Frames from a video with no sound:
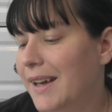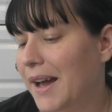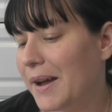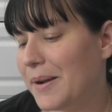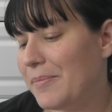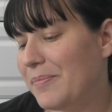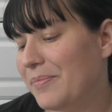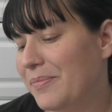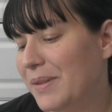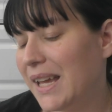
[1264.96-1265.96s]
um,
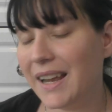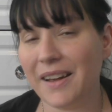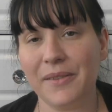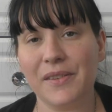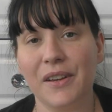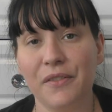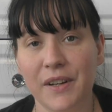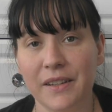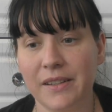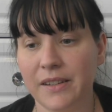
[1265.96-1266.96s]
but yeah no it was good
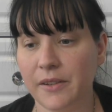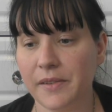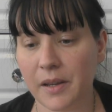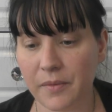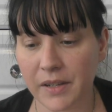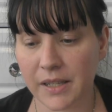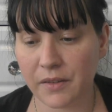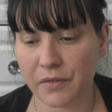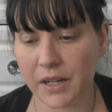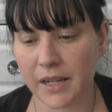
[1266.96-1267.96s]
fun to do something
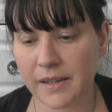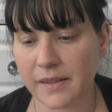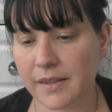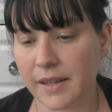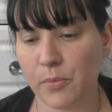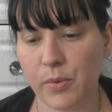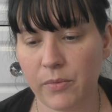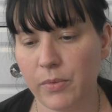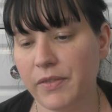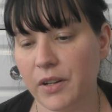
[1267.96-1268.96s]
different and as I say
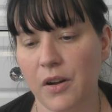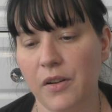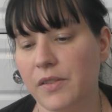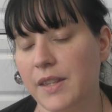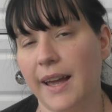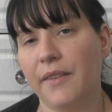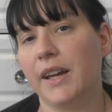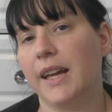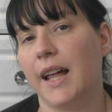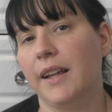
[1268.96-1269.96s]
with, with regards to the
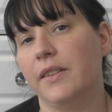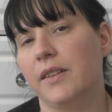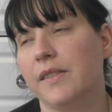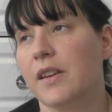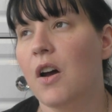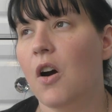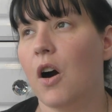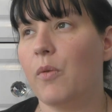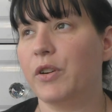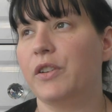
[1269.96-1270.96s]
advent calendars
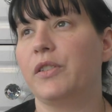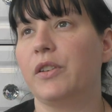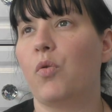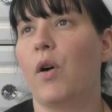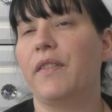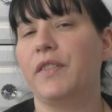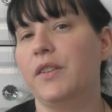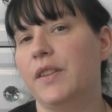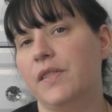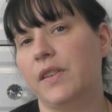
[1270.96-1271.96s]
I want to do quite a
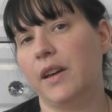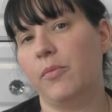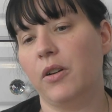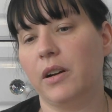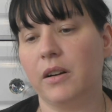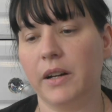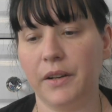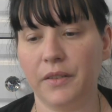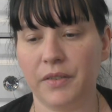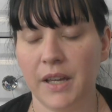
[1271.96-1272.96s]
few this year where I kind
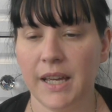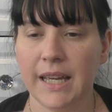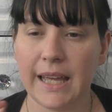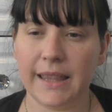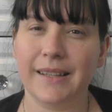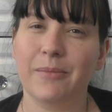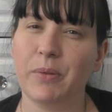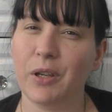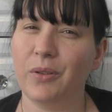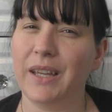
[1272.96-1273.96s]
of get these
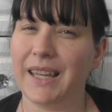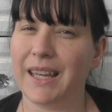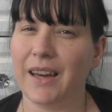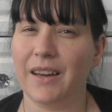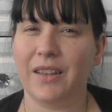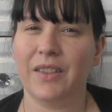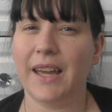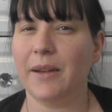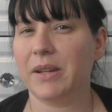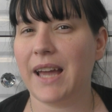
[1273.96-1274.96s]
beauty uh,
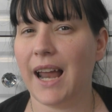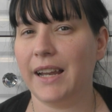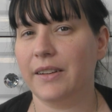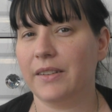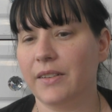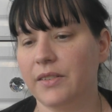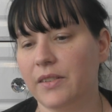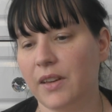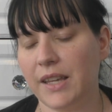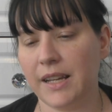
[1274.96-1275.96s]
themed
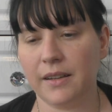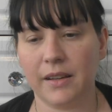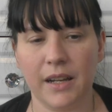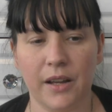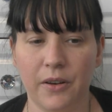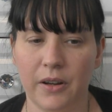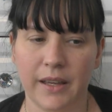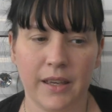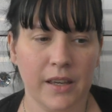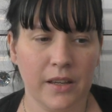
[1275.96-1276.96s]
calendars I think you know
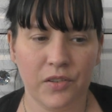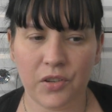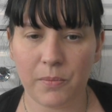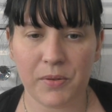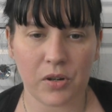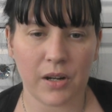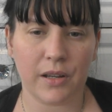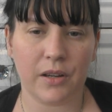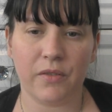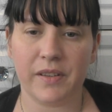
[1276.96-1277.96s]
like Superdrug
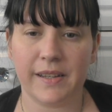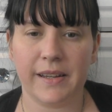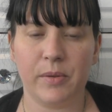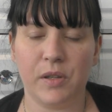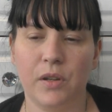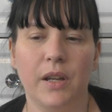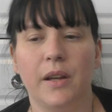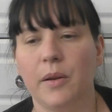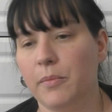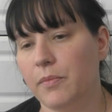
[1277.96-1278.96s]
obviously going to be doing
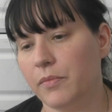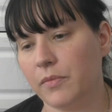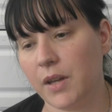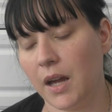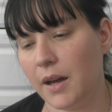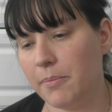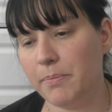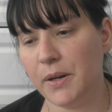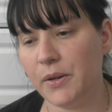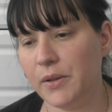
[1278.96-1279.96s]
them uh,
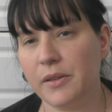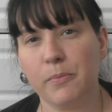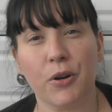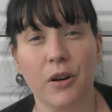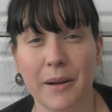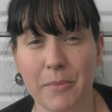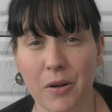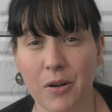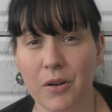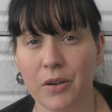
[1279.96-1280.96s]
Boots,
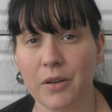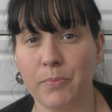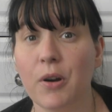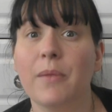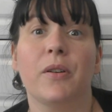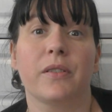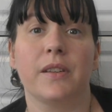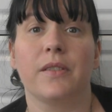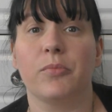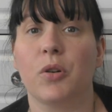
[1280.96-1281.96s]
Primark. Primark
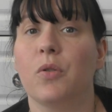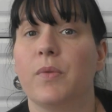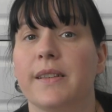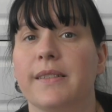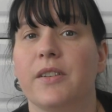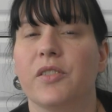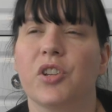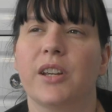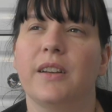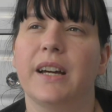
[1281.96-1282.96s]
did some cool ones last
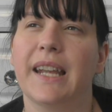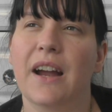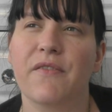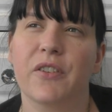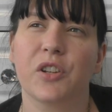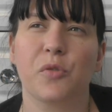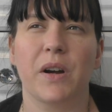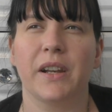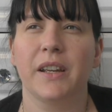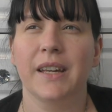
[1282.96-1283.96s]
year, like a nail varnish
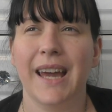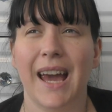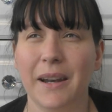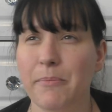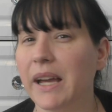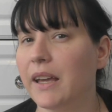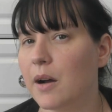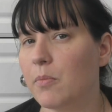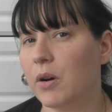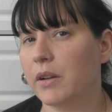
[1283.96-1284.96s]
one and a
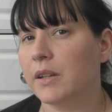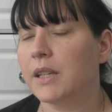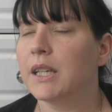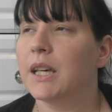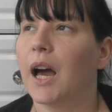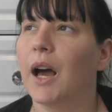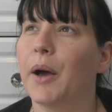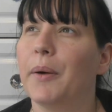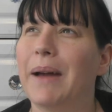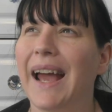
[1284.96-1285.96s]
makeup one.
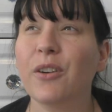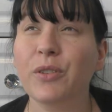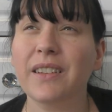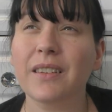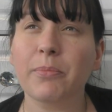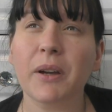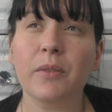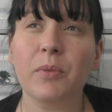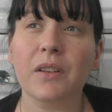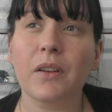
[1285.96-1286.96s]
Um, Aldi's are supposed
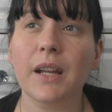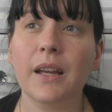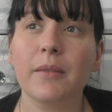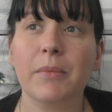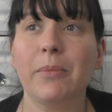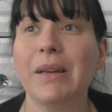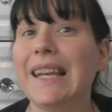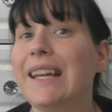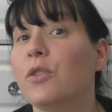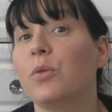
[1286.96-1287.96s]
to be doing it, maybe
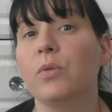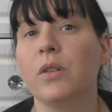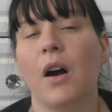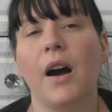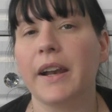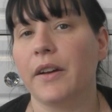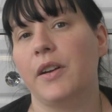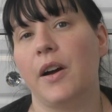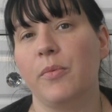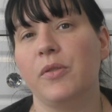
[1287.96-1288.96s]
Lidl, I don't
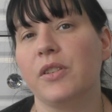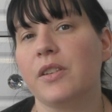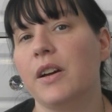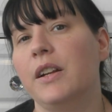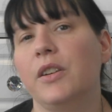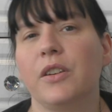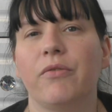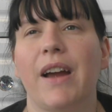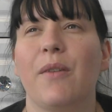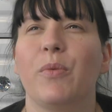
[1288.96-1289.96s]
know. We'll just kind of look
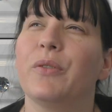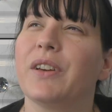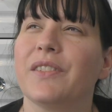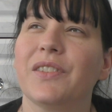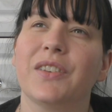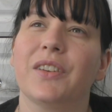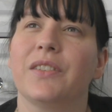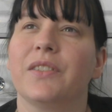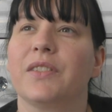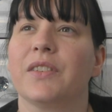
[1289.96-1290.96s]
around,
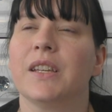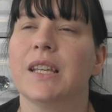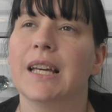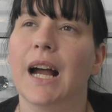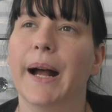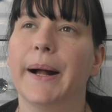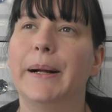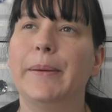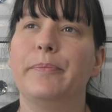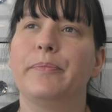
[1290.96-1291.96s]
Wilkinson's,
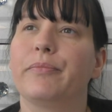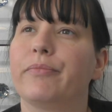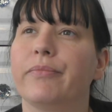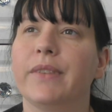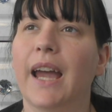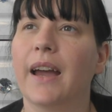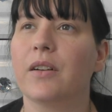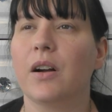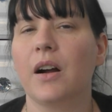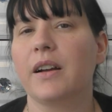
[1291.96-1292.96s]
um, yeah,
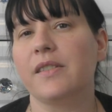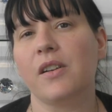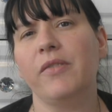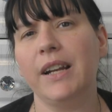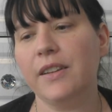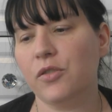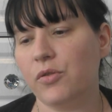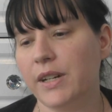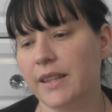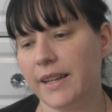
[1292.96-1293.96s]
because uh, I really
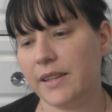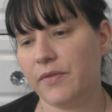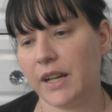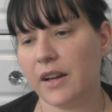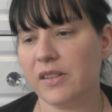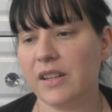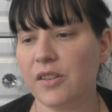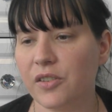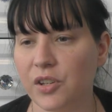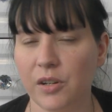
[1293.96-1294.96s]
enjoyed these videos
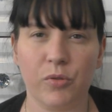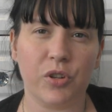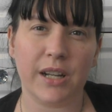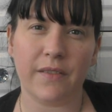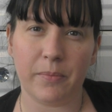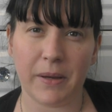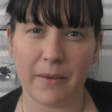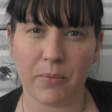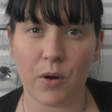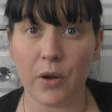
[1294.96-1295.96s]
last year, watching other
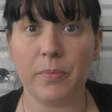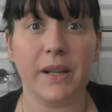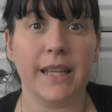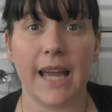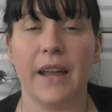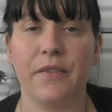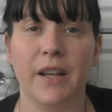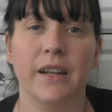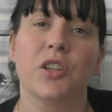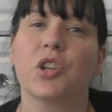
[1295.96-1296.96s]
people opening the
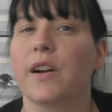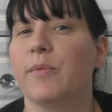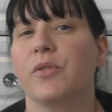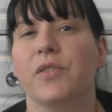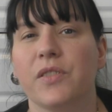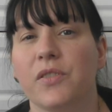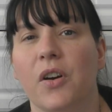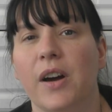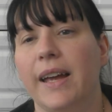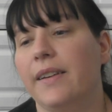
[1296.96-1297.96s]
advent and showing what's
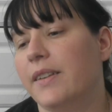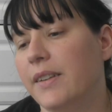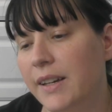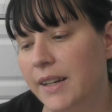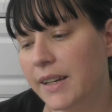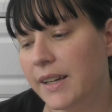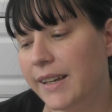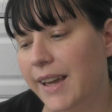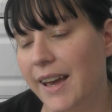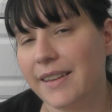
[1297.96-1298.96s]
inside and
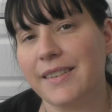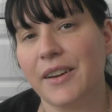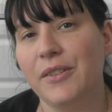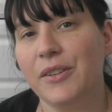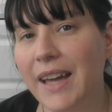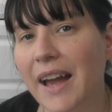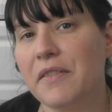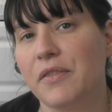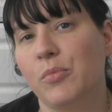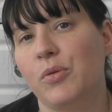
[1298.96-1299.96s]
yeah, so look out
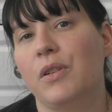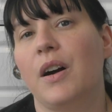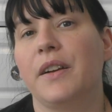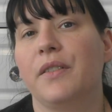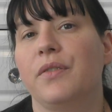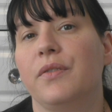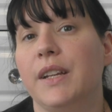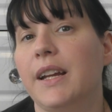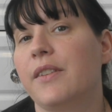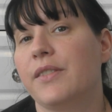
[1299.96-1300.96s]
for more kind of
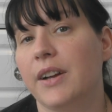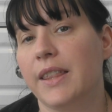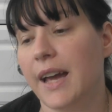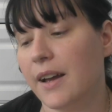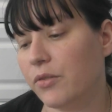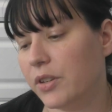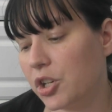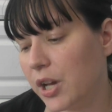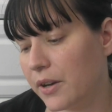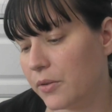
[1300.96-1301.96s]
videos like that on the
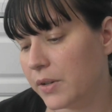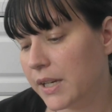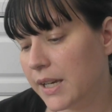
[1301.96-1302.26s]
channel